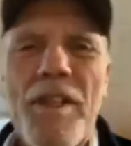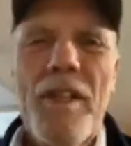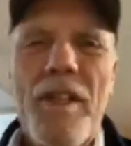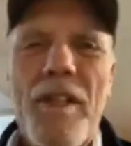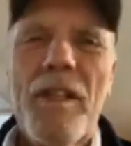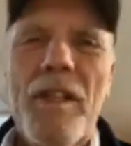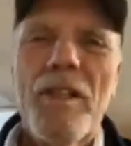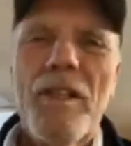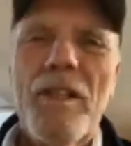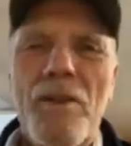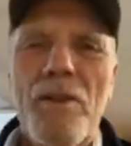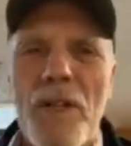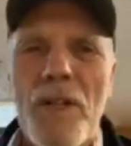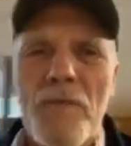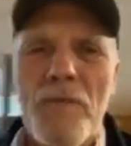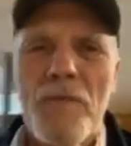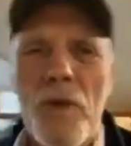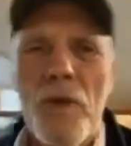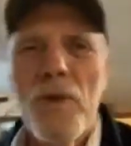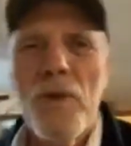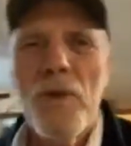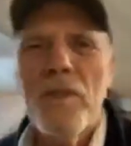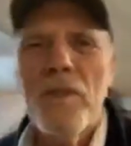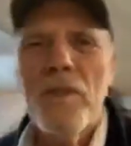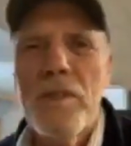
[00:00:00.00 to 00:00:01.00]
Hello
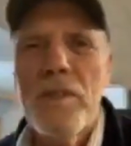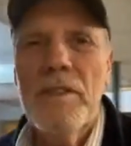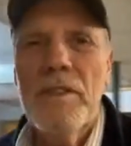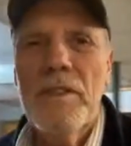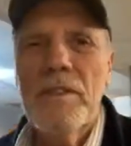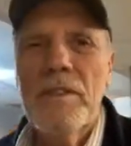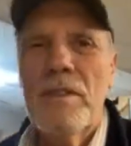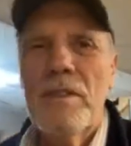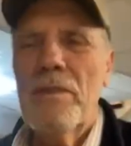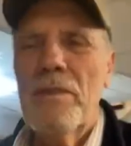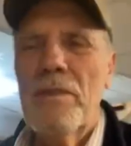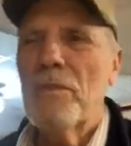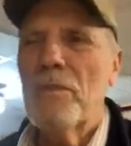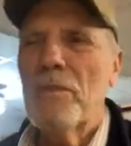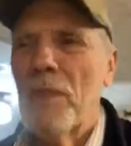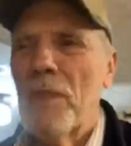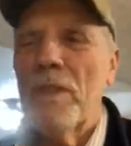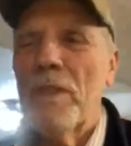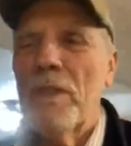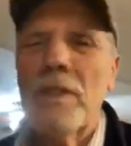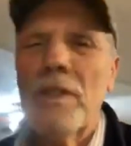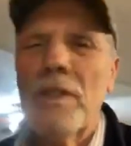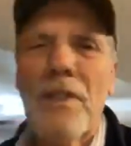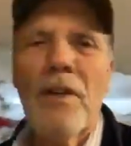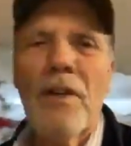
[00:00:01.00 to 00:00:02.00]
everyone,
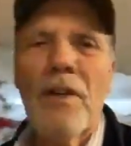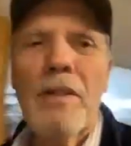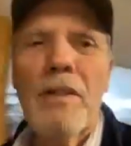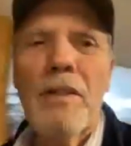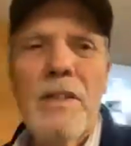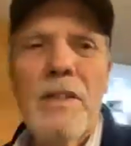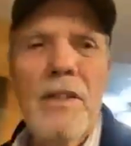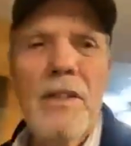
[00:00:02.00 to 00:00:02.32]
Randy Carney